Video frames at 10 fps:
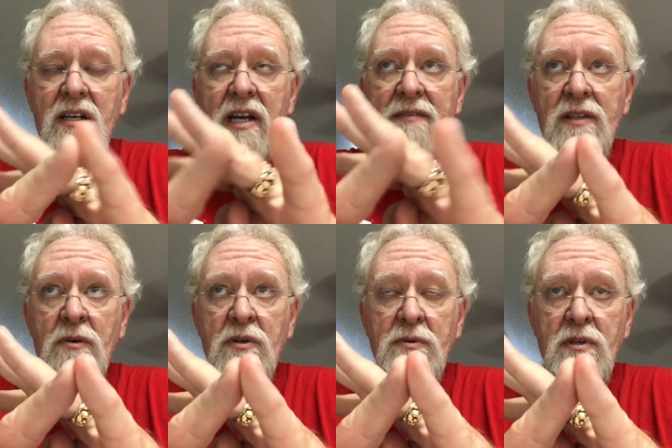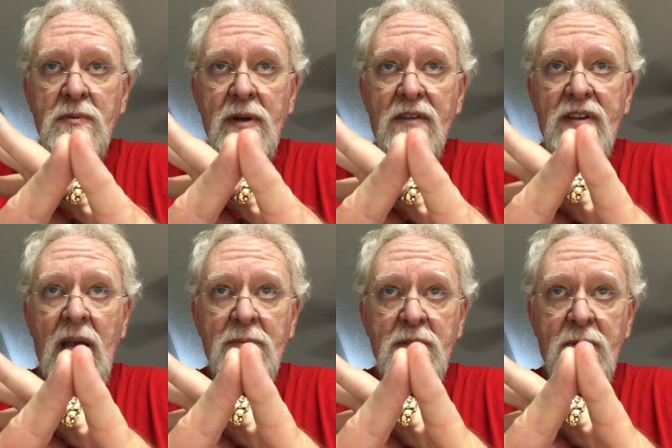Even though we're supposed to be off
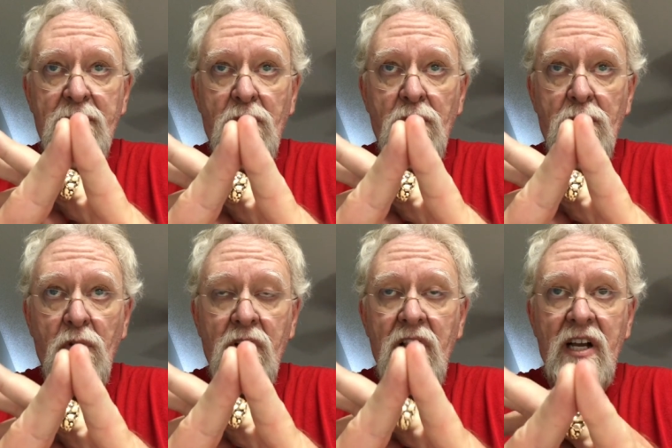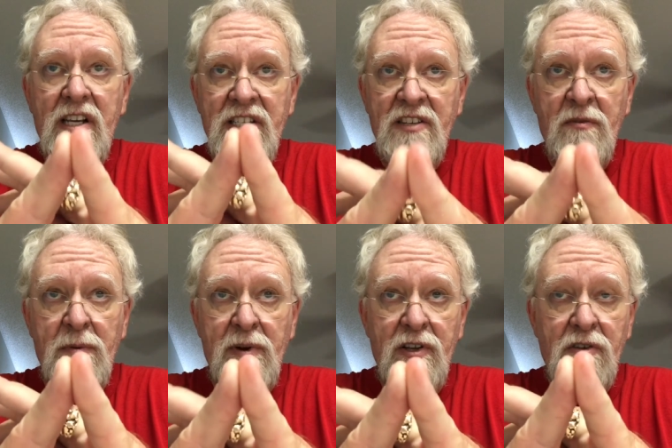campus before four o'clock, and seventh
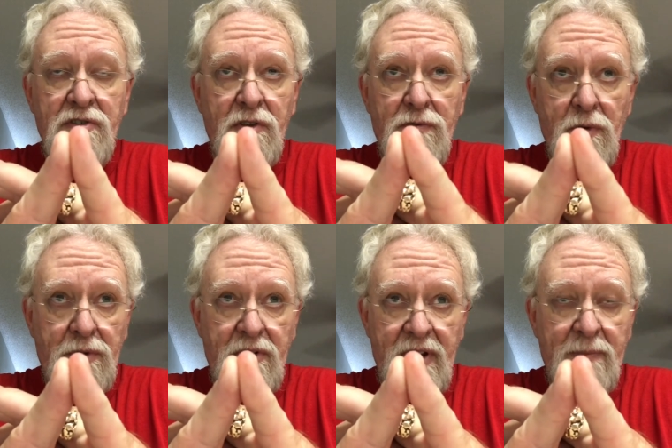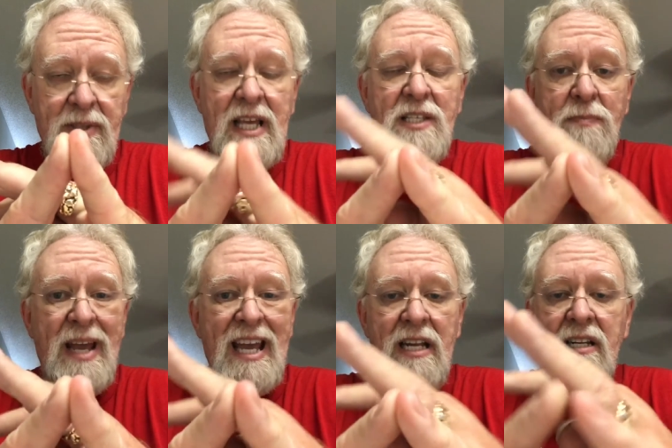period goes till four thirty, but that's
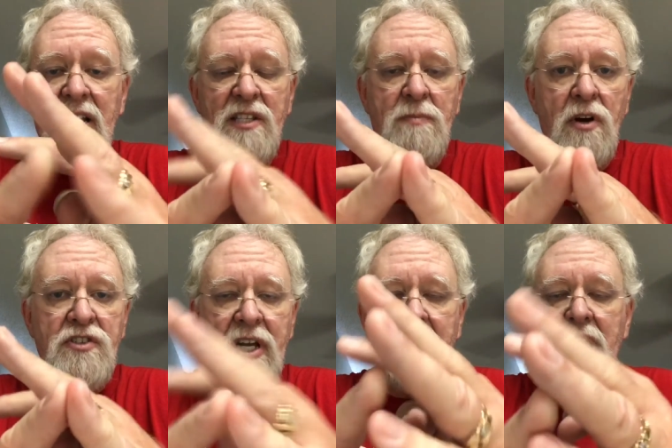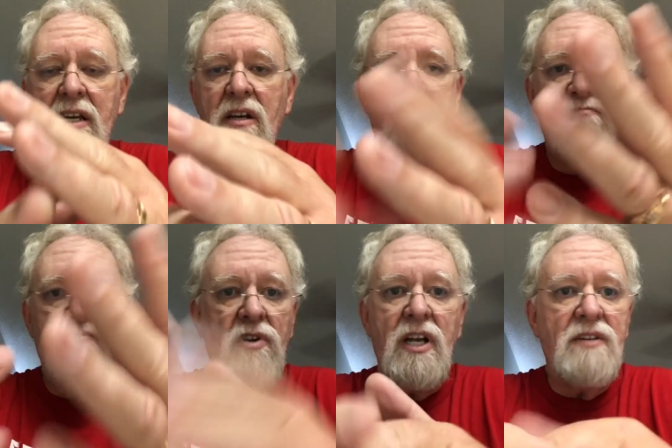band. That's marching.
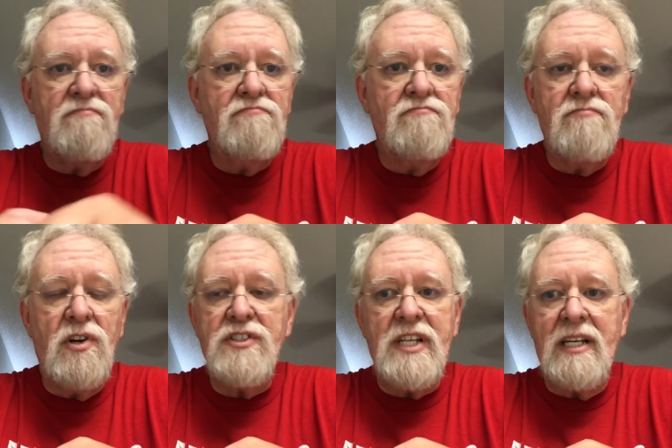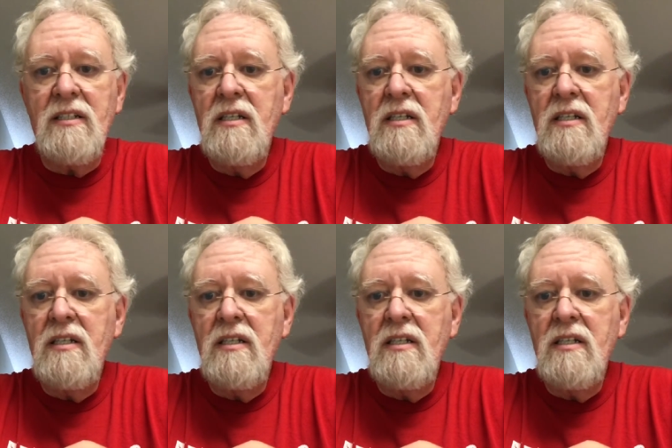We're not marching.